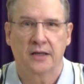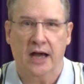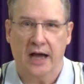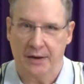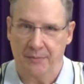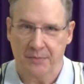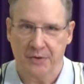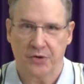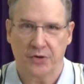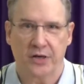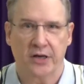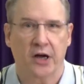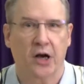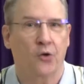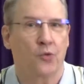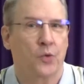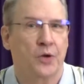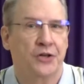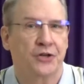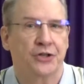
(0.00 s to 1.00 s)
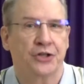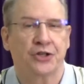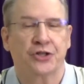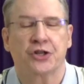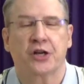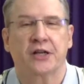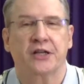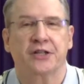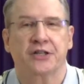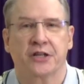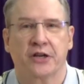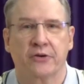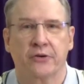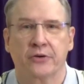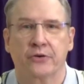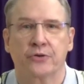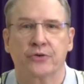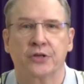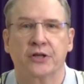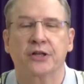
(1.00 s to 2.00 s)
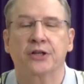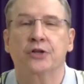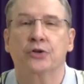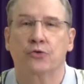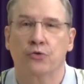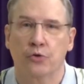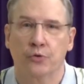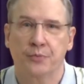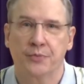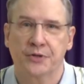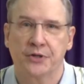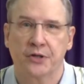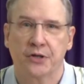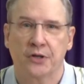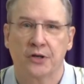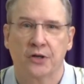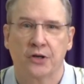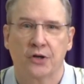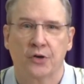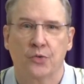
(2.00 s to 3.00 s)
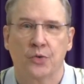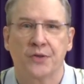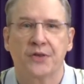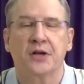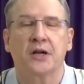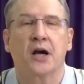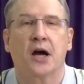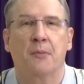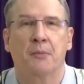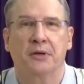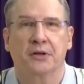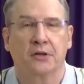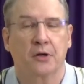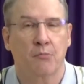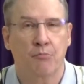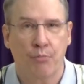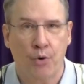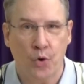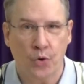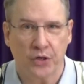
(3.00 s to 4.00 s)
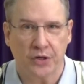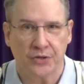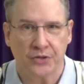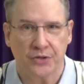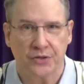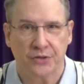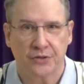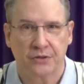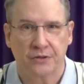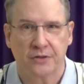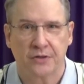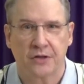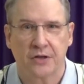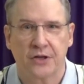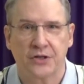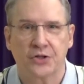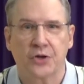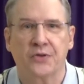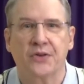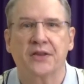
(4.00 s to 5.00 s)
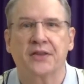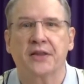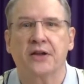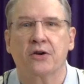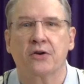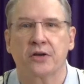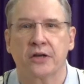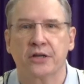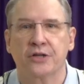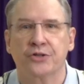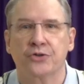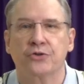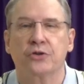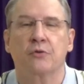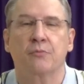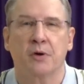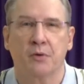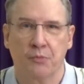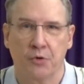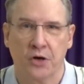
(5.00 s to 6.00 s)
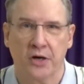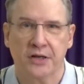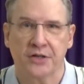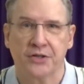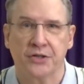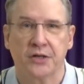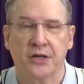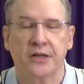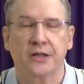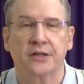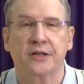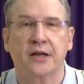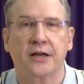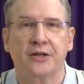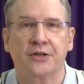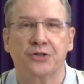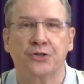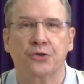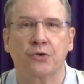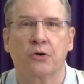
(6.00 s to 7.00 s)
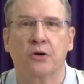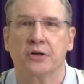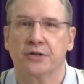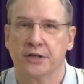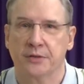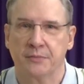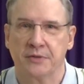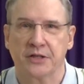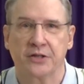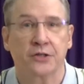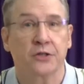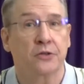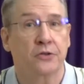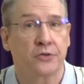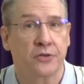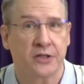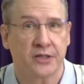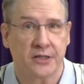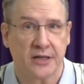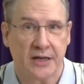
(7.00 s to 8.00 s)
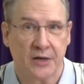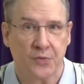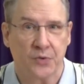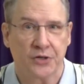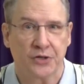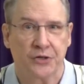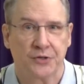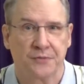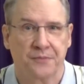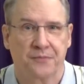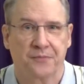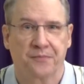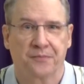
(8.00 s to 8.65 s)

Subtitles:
I'm merely arranging Chinese characters into groups with a common component, so that they are easy to memorize in case you are attempting to learn this language.